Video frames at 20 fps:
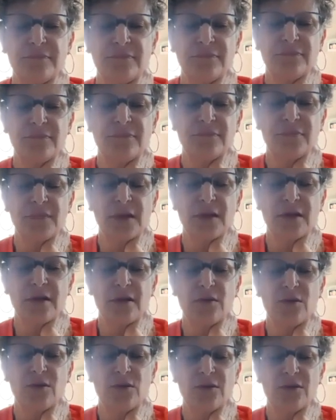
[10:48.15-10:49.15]

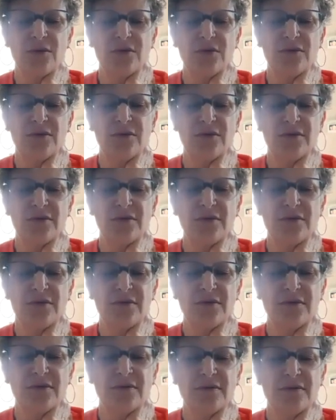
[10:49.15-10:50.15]

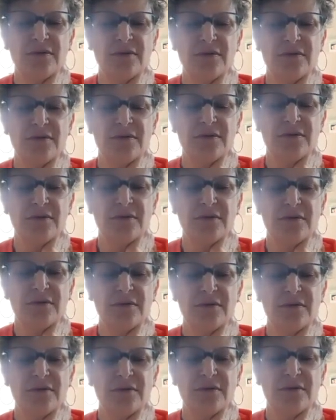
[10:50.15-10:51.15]

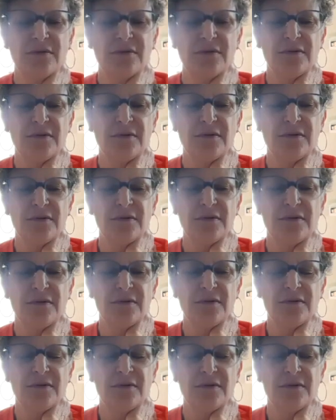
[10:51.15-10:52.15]

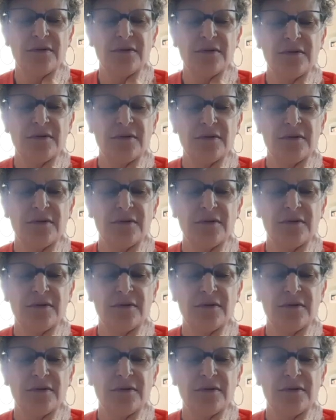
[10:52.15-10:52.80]
No words are spoken by the person on screen.